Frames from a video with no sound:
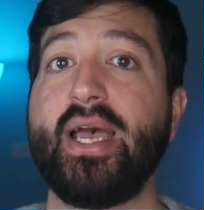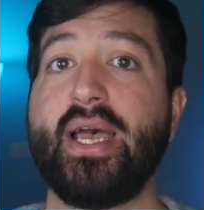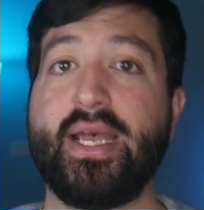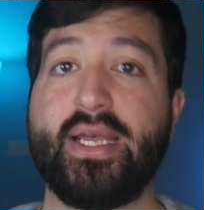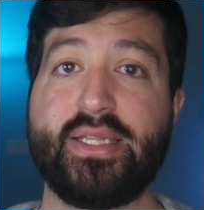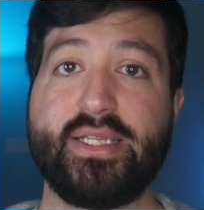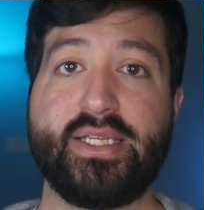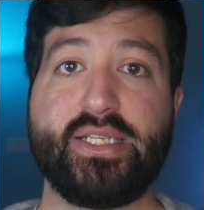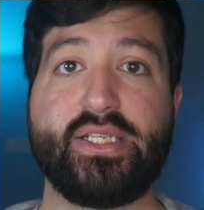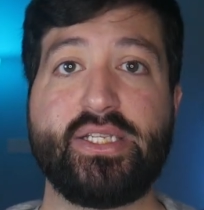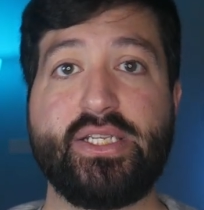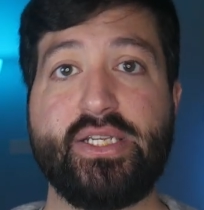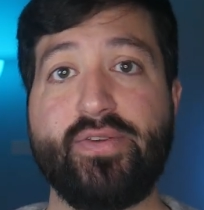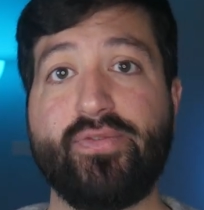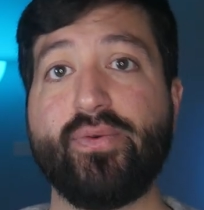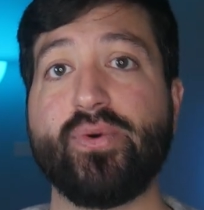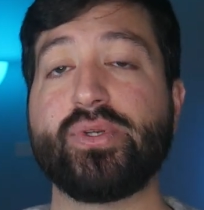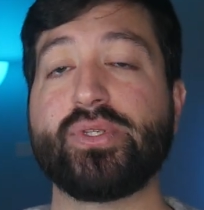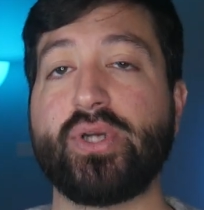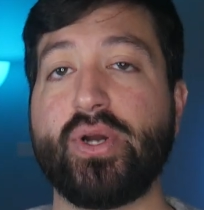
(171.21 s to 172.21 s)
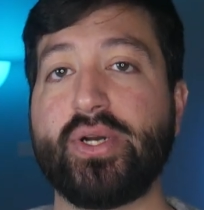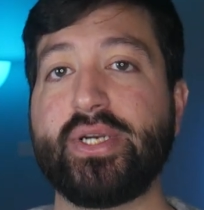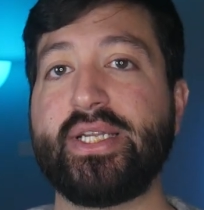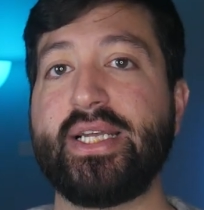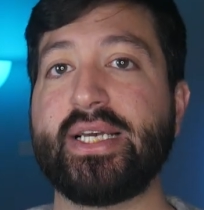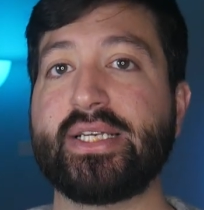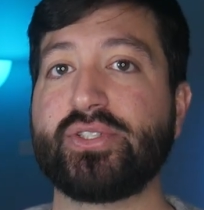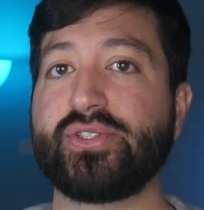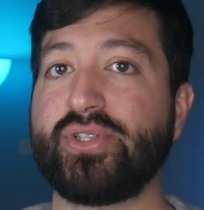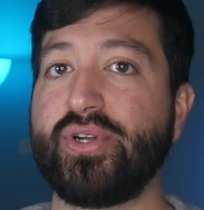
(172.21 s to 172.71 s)
and the GeForce
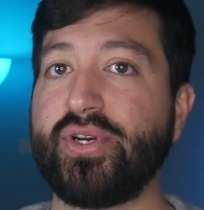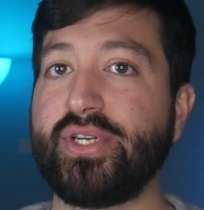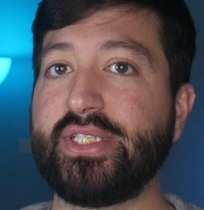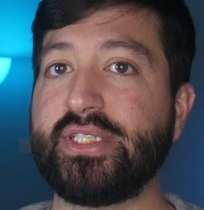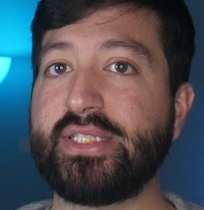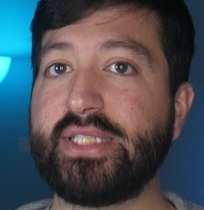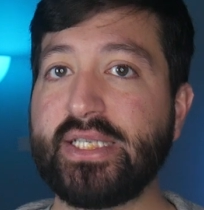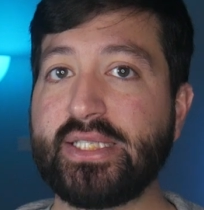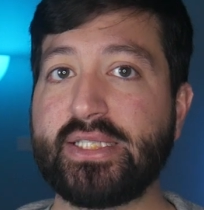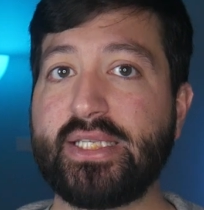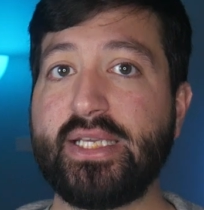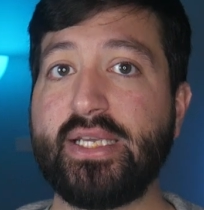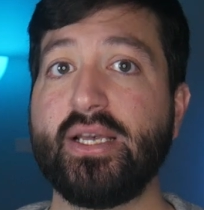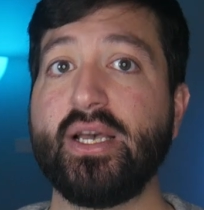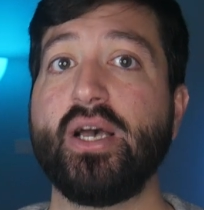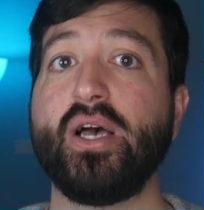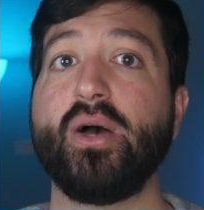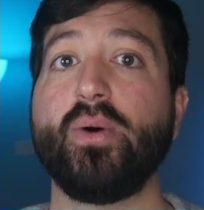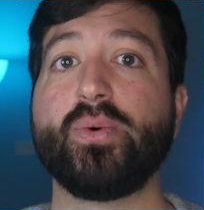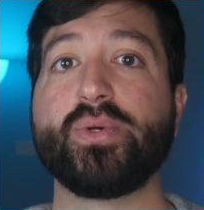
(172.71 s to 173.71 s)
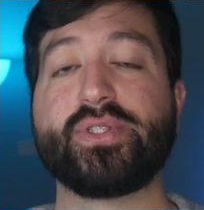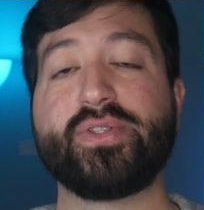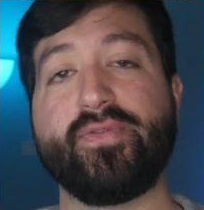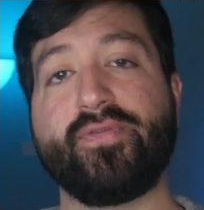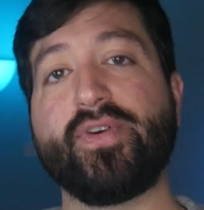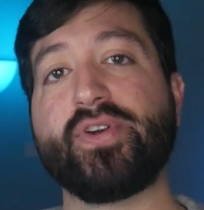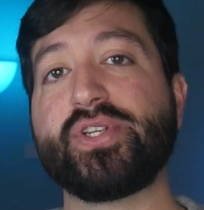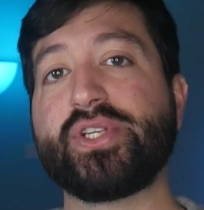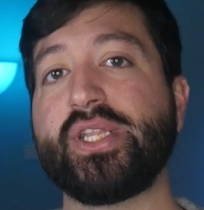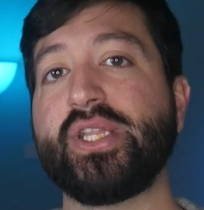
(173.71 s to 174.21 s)
RTX 3060 was the
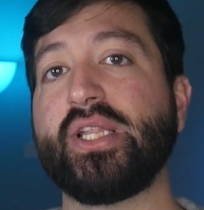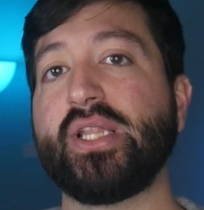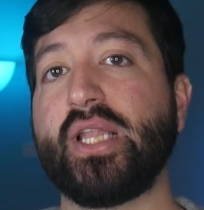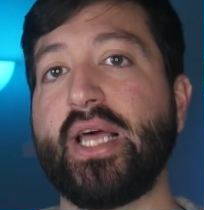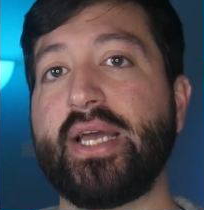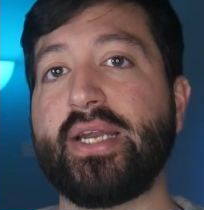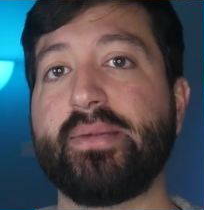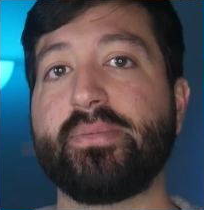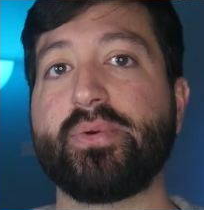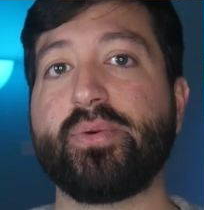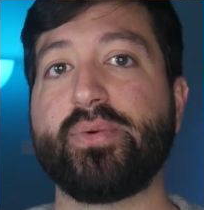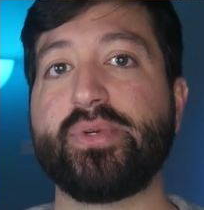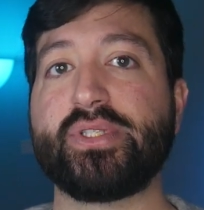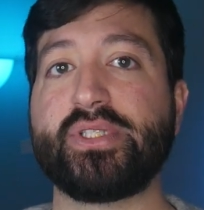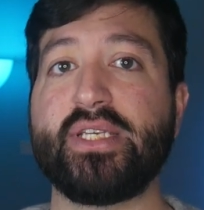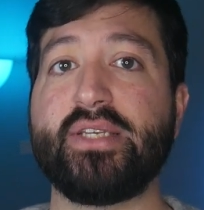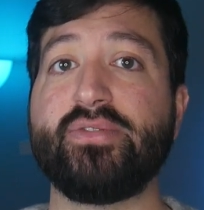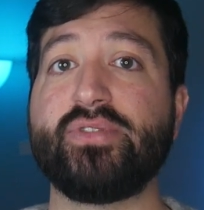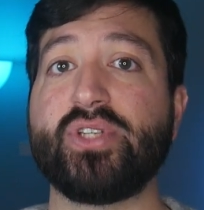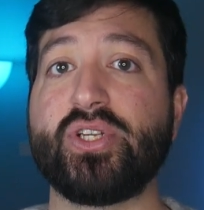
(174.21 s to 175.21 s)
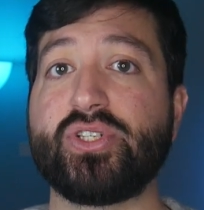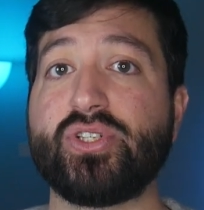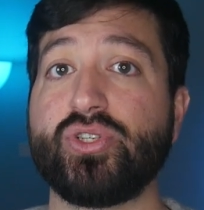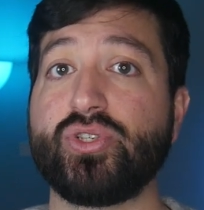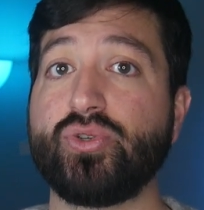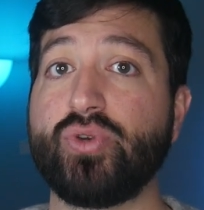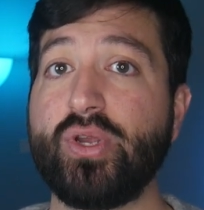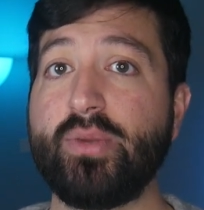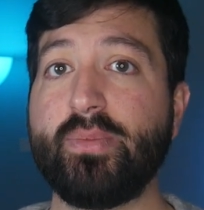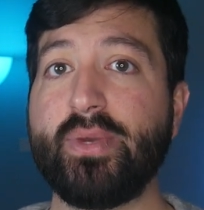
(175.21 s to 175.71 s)
first in the lineup to receive such a
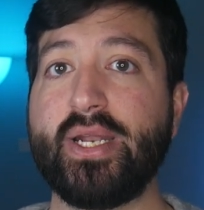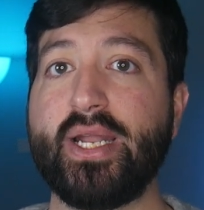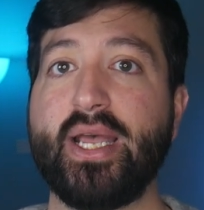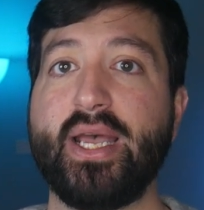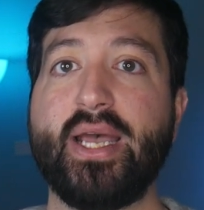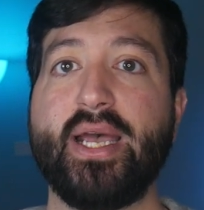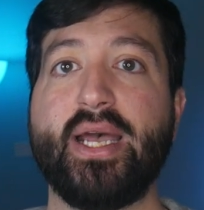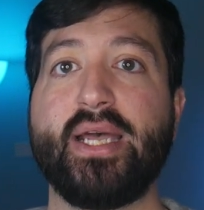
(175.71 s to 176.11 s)
treatment,